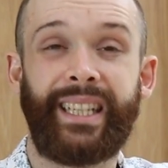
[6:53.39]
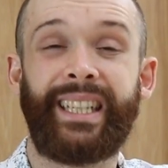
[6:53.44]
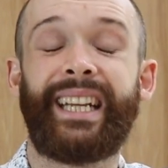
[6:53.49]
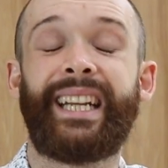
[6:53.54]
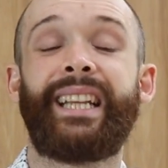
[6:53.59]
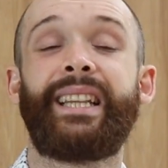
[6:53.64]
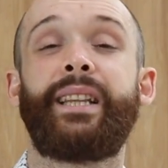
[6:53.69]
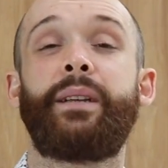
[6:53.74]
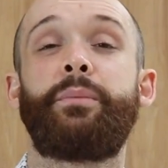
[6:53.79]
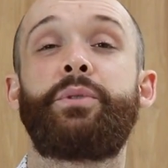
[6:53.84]
and
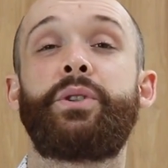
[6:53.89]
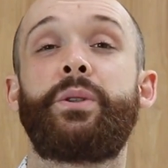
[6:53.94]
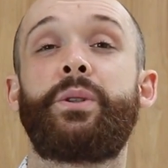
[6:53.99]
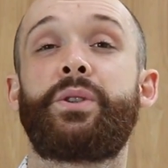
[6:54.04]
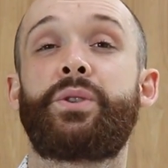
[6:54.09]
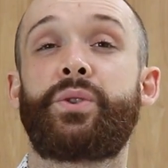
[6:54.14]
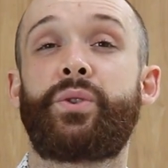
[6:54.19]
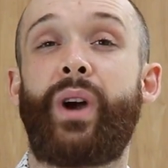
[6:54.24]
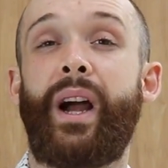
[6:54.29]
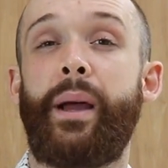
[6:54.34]
getting them to
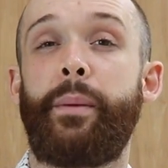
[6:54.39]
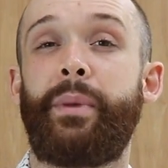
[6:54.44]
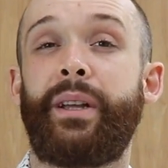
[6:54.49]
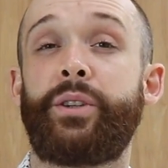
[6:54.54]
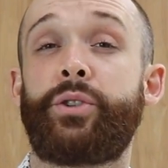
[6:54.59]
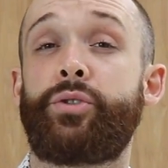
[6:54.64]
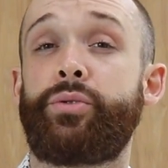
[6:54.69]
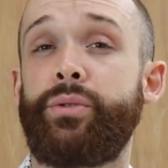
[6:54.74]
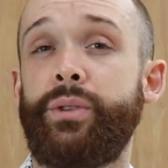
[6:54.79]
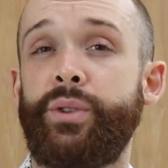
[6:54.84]
describe
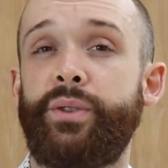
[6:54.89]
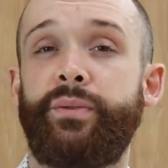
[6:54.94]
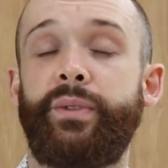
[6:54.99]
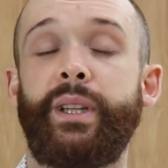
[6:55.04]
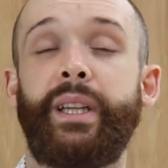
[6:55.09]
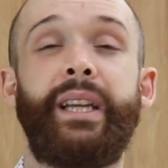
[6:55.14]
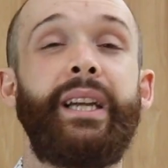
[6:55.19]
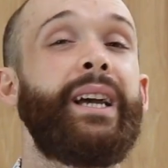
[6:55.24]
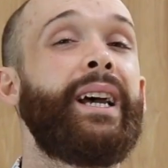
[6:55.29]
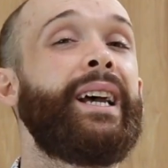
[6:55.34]
it
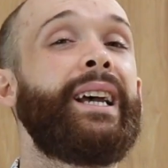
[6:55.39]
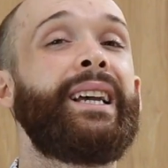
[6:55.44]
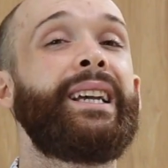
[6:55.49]
truthfully